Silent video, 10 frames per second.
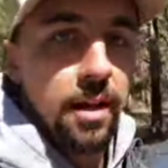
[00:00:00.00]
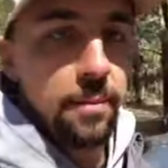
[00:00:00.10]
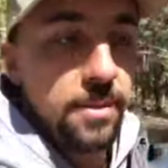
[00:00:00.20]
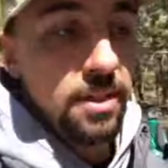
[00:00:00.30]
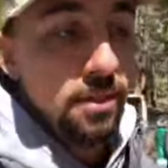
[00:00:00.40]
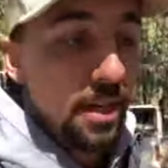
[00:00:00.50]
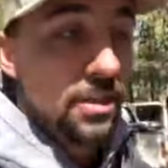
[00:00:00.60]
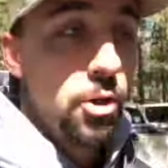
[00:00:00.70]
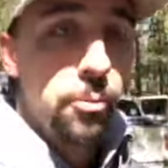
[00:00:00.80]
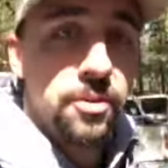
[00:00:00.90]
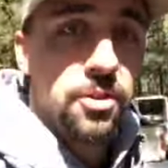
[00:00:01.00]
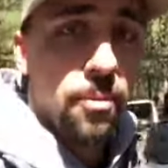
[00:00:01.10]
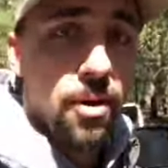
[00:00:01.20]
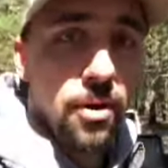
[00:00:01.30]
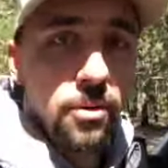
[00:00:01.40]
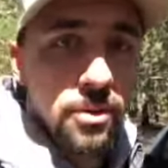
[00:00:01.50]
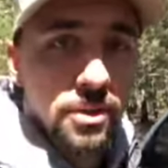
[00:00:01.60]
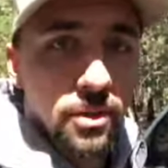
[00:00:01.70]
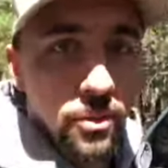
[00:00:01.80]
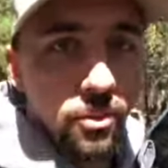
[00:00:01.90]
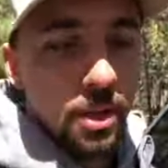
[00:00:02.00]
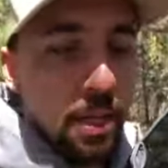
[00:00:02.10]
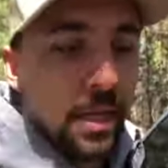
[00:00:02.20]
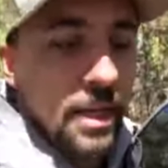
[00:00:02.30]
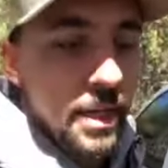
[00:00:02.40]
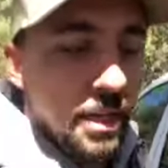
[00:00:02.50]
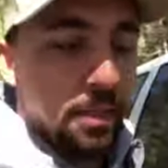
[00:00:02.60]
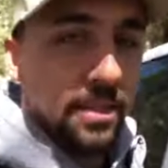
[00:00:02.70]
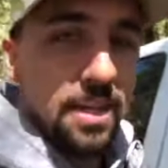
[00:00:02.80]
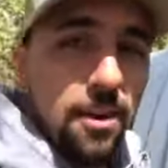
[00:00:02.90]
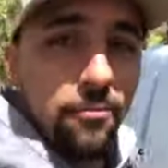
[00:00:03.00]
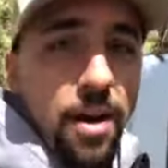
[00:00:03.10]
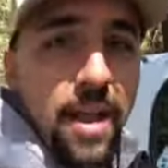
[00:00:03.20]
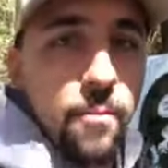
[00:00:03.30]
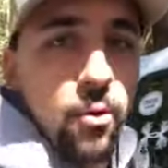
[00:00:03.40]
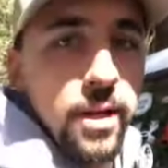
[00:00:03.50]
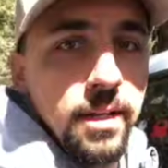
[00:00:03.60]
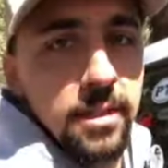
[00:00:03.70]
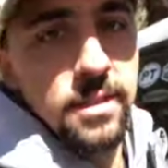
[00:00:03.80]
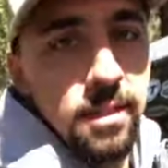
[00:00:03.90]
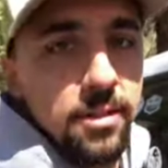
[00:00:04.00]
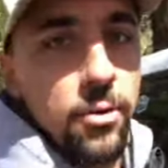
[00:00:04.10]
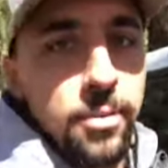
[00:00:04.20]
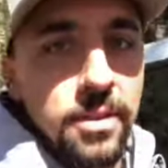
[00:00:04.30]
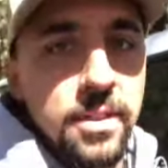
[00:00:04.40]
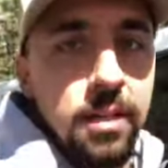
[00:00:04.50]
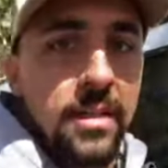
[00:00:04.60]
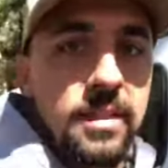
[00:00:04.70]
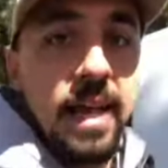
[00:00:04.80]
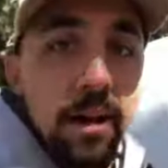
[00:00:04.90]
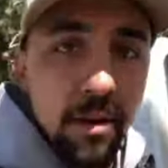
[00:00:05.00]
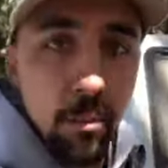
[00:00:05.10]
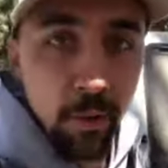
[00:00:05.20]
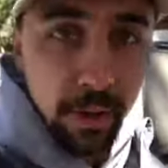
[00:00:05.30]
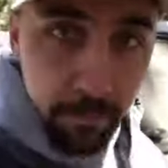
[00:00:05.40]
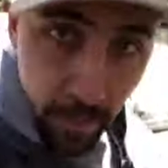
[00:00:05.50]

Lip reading: The season actually opens tomorrow, so it is now Friday morning. Season opens Saturday morning.